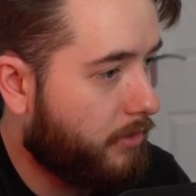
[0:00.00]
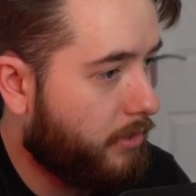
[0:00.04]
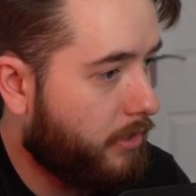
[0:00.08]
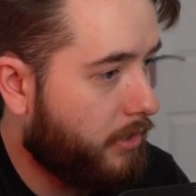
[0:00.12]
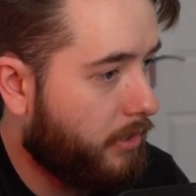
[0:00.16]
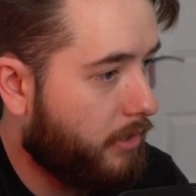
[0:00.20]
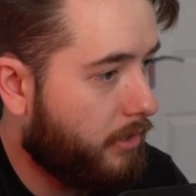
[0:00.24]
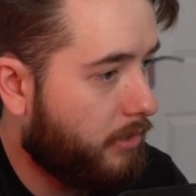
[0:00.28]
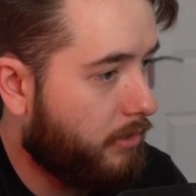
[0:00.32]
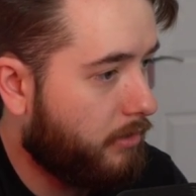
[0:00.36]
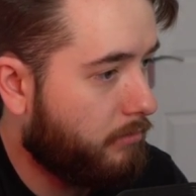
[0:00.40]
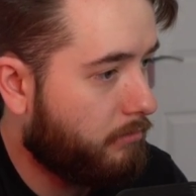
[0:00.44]

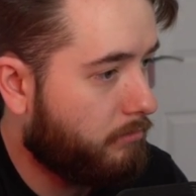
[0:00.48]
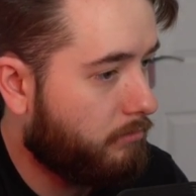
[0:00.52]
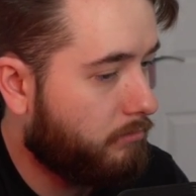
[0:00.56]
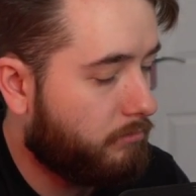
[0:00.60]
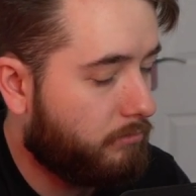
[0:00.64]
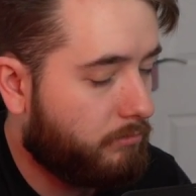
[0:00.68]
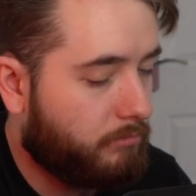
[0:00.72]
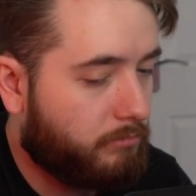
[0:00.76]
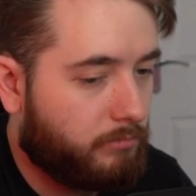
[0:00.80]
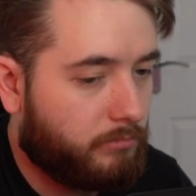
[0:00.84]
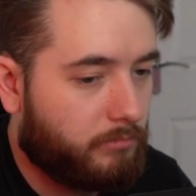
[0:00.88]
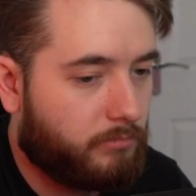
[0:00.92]

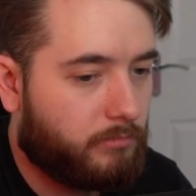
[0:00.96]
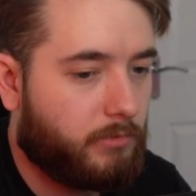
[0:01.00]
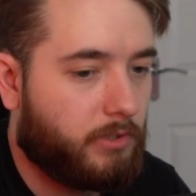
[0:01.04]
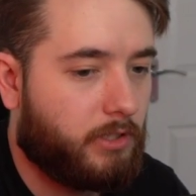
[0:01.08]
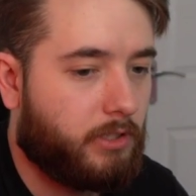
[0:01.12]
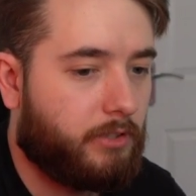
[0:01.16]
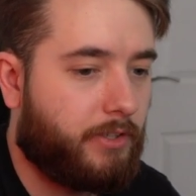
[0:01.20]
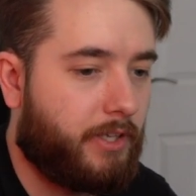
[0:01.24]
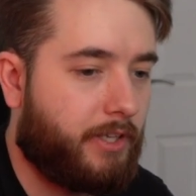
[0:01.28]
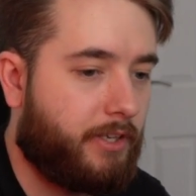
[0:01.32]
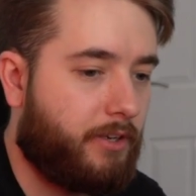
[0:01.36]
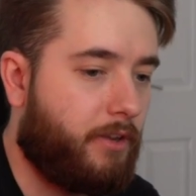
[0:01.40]
Um,
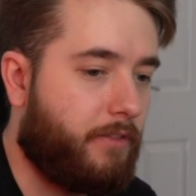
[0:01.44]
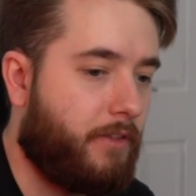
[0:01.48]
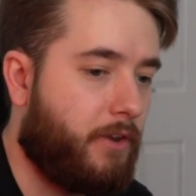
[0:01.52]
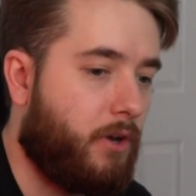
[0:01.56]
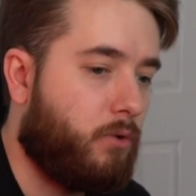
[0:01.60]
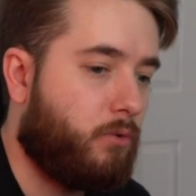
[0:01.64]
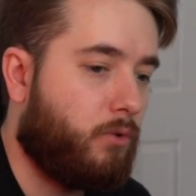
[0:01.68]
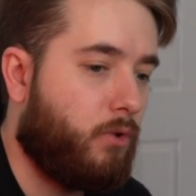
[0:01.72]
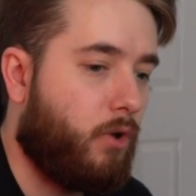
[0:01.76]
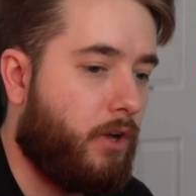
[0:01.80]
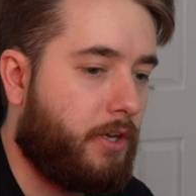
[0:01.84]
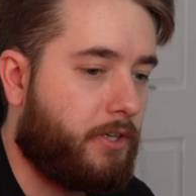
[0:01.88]
they, don't, they
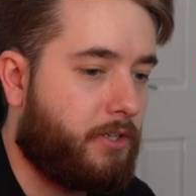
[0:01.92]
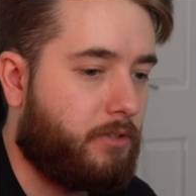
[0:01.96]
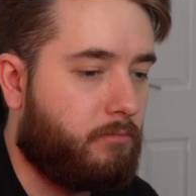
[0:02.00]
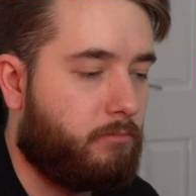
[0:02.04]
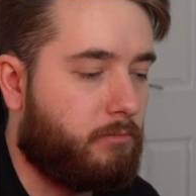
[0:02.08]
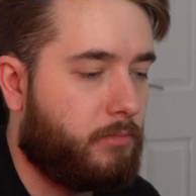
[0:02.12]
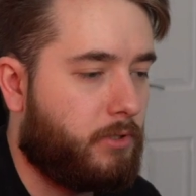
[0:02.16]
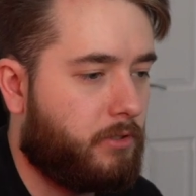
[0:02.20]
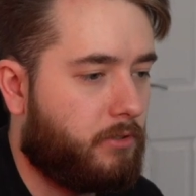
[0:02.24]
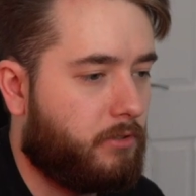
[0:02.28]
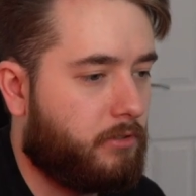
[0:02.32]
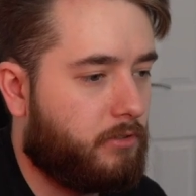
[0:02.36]
don't like
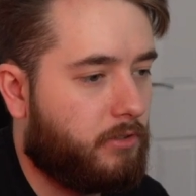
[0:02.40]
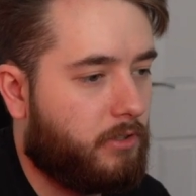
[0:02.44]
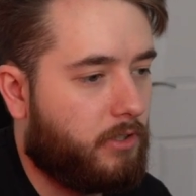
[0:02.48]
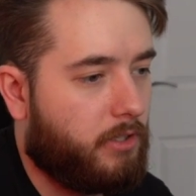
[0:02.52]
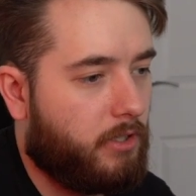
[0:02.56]
them, but...